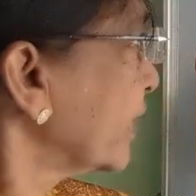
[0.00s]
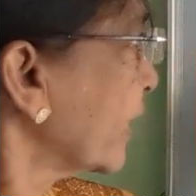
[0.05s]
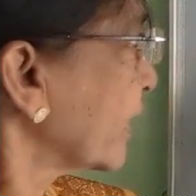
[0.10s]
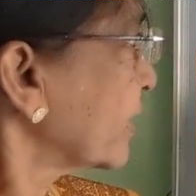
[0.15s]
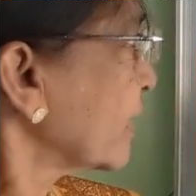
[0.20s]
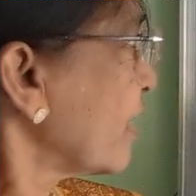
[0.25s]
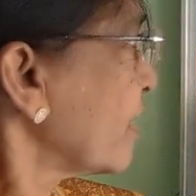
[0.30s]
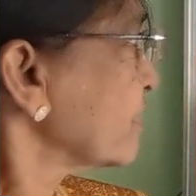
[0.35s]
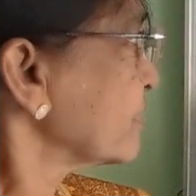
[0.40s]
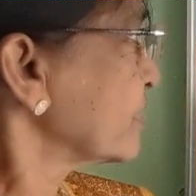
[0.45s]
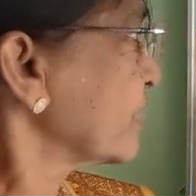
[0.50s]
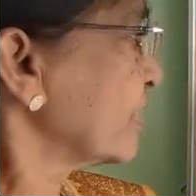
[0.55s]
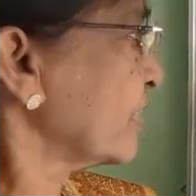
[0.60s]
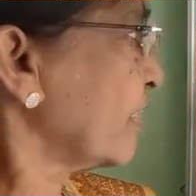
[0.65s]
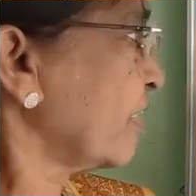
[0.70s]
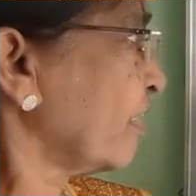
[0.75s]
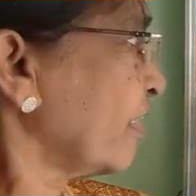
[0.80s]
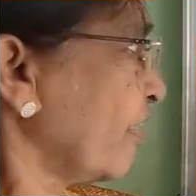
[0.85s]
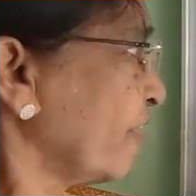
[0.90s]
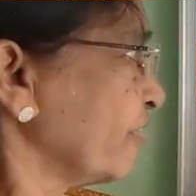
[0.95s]
a class there
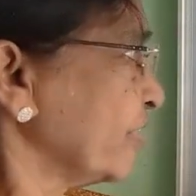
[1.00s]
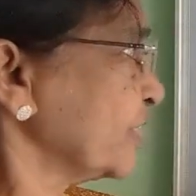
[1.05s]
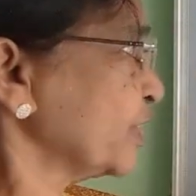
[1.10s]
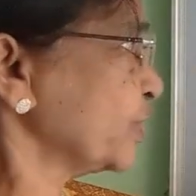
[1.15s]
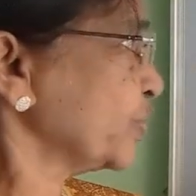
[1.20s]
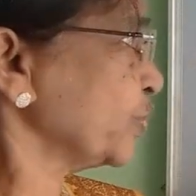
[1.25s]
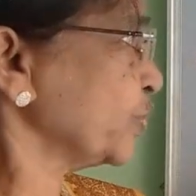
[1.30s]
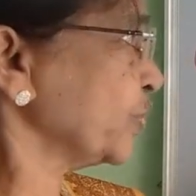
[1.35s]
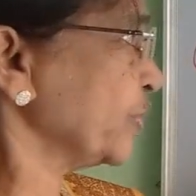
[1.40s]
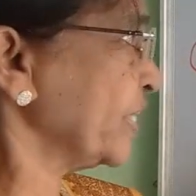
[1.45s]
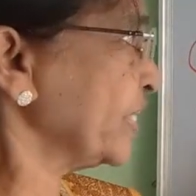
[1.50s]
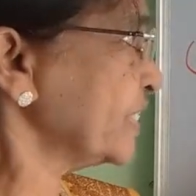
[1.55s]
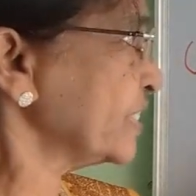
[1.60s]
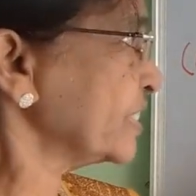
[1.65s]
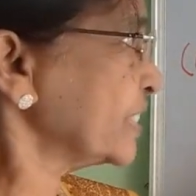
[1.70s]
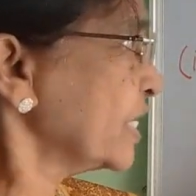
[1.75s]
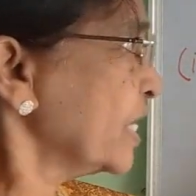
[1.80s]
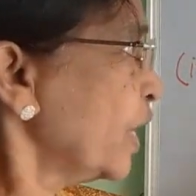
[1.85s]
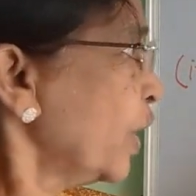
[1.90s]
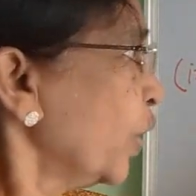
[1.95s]
are 11
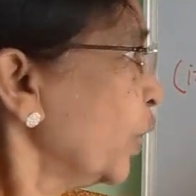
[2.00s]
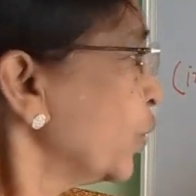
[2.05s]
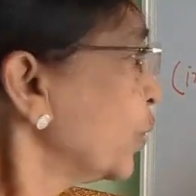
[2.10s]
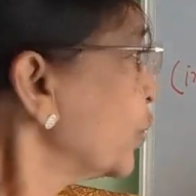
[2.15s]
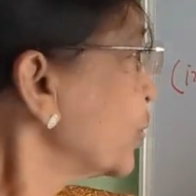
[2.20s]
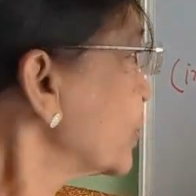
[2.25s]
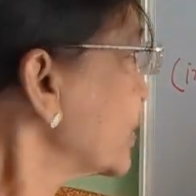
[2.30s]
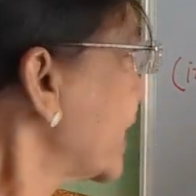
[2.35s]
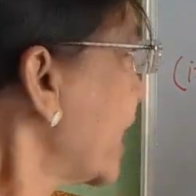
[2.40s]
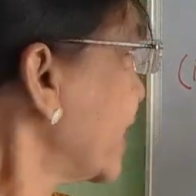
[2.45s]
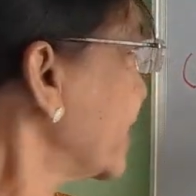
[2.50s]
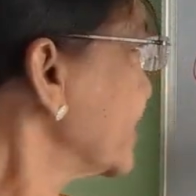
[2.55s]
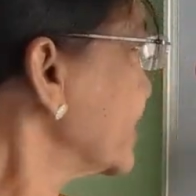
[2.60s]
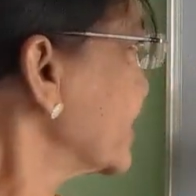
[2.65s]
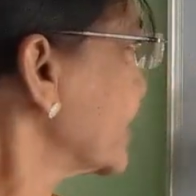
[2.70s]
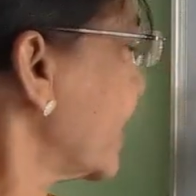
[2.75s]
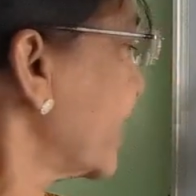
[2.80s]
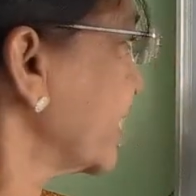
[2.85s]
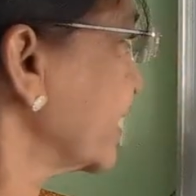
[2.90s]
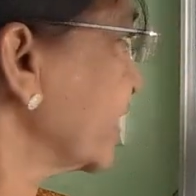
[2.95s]
students whose
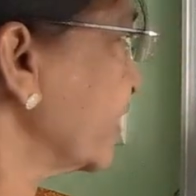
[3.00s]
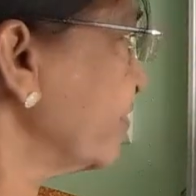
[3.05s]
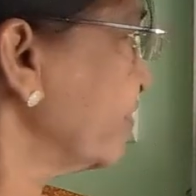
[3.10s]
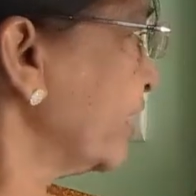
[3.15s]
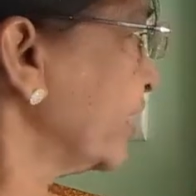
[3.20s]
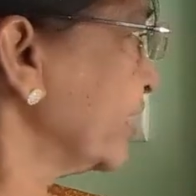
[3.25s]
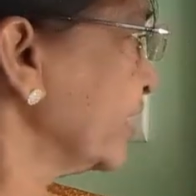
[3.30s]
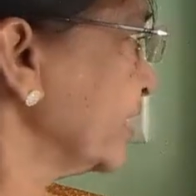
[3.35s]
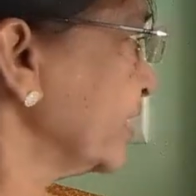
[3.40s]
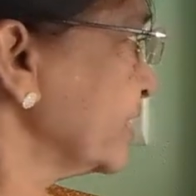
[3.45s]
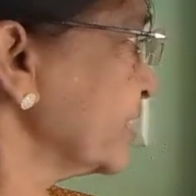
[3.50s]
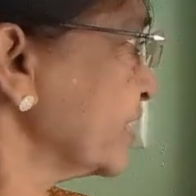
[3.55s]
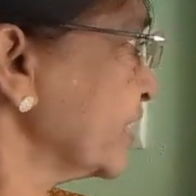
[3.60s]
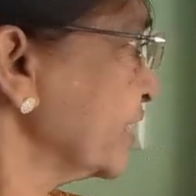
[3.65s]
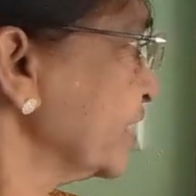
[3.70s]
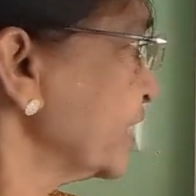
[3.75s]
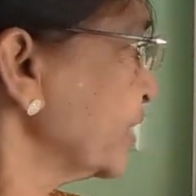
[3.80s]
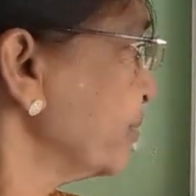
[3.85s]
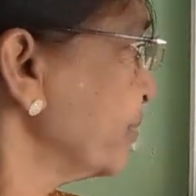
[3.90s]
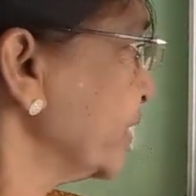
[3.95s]
heights are given in
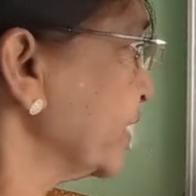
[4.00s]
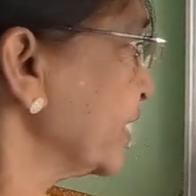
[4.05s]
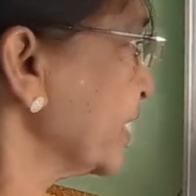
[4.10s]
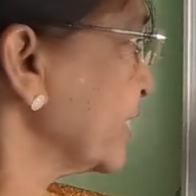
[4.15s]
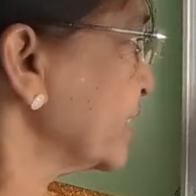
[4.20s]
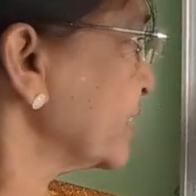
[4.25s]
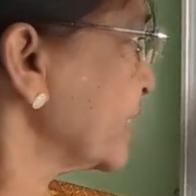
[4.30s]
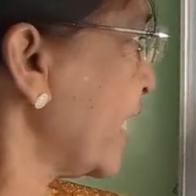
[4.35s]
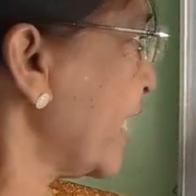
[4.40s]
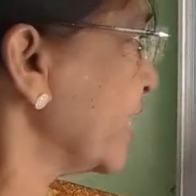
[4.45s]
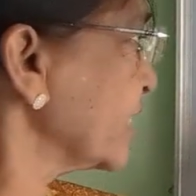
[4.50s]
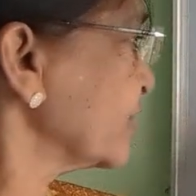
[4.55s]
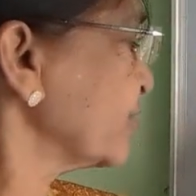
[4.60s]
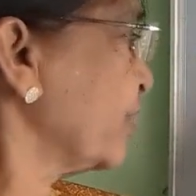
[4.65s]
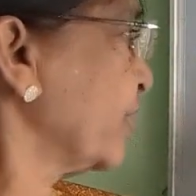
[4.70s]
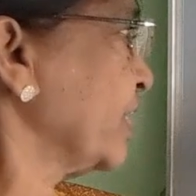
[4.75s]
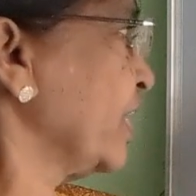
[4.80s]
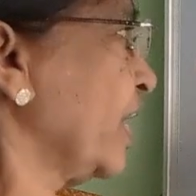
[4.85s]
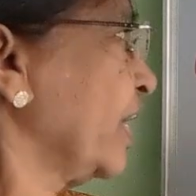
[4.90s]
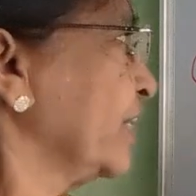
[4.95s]
centimeters as
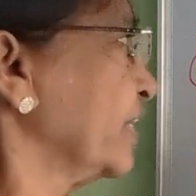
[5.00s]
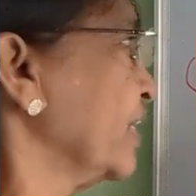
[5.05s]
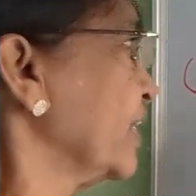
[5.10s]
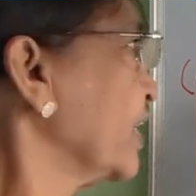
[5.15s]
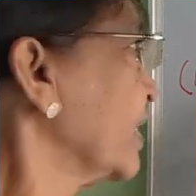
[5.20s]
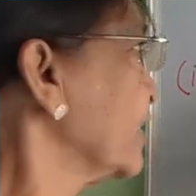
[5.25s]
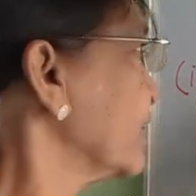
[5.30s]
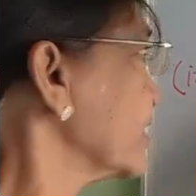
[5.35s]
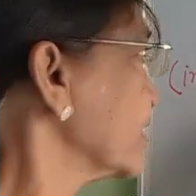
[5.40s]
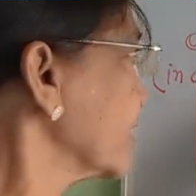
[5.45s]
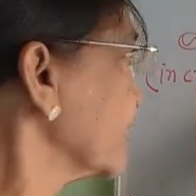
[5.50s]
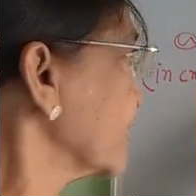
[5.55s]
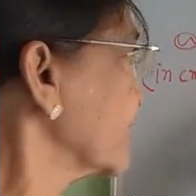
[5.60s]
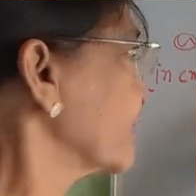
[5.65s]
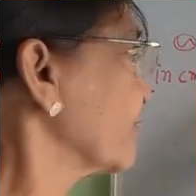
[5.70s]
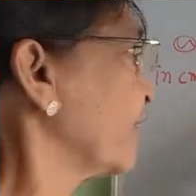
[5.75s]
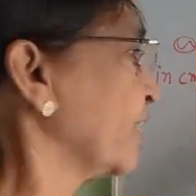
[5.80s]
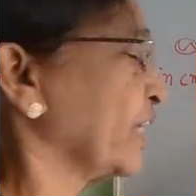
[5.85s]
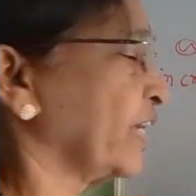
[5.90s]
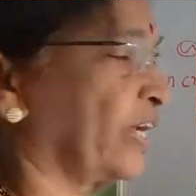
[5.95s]

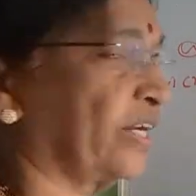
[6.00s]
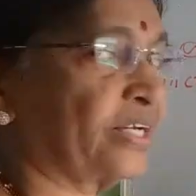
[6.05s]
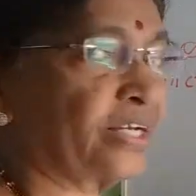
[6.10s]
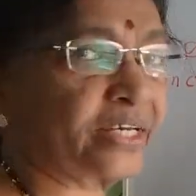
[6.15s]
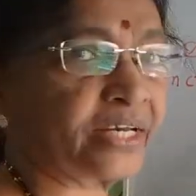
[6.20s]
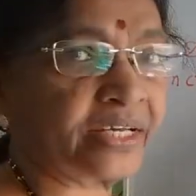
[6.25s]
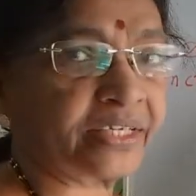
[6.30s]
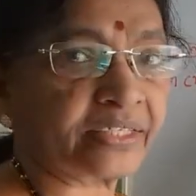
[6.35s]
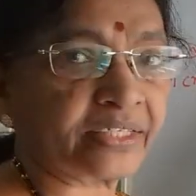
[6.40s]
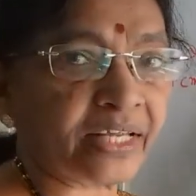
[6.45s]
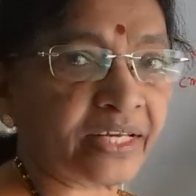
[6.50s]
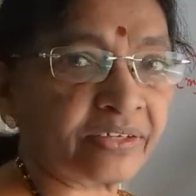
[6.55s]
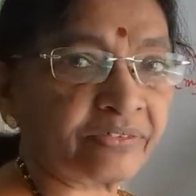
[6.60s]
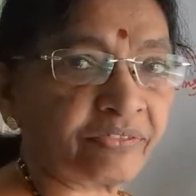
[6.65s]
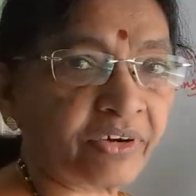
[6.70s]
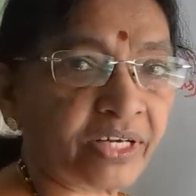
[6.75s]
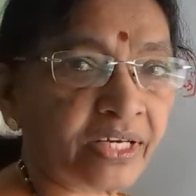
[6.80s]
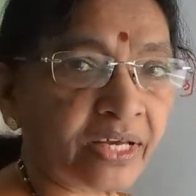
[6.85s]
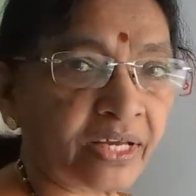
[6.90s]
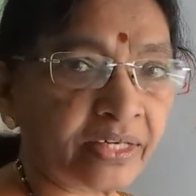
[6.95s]
106, 110,
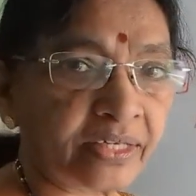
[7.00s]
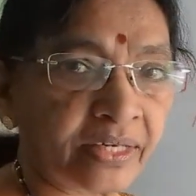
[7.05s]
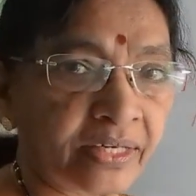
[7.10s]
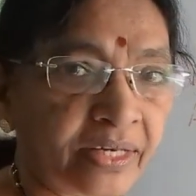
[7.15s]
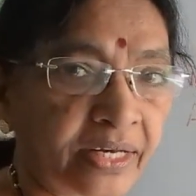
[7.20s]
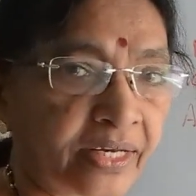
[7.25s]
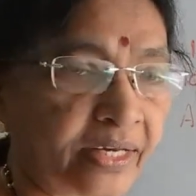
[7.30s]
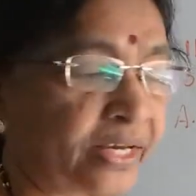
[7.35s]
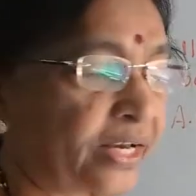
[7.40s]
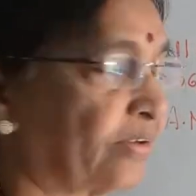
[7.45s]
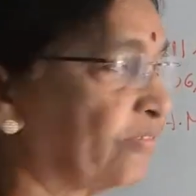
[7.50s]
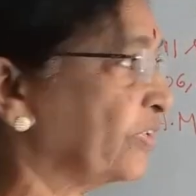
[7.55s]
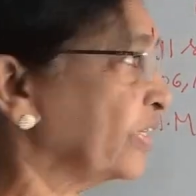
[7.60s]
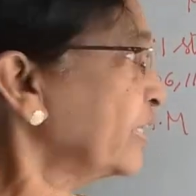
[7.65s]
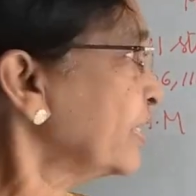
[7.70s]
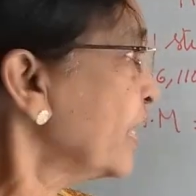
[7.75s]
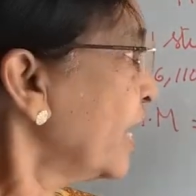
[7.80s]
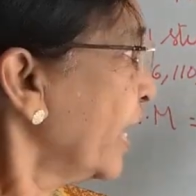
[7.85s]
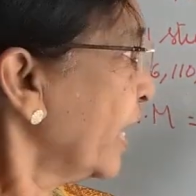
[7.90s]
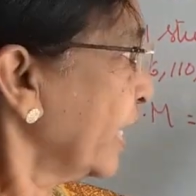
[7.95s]

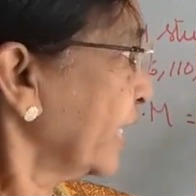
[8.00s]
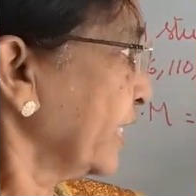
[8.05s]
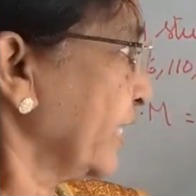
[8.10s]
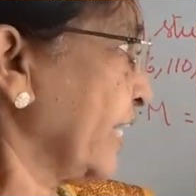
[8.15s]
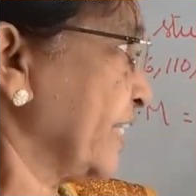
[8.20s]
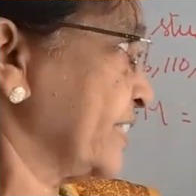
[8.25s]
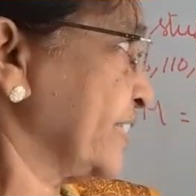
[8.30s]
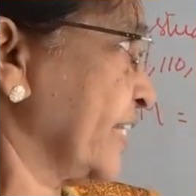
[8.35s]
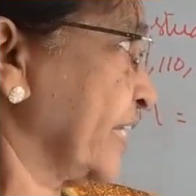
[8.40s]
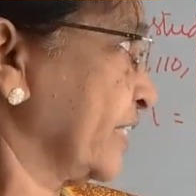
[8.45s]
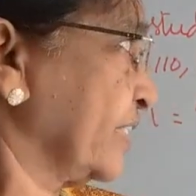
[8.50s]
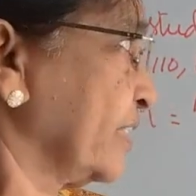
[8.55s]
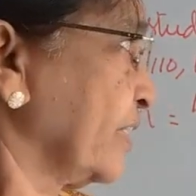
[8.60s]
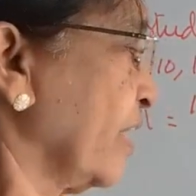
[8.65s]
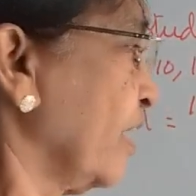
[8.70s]
111, etc.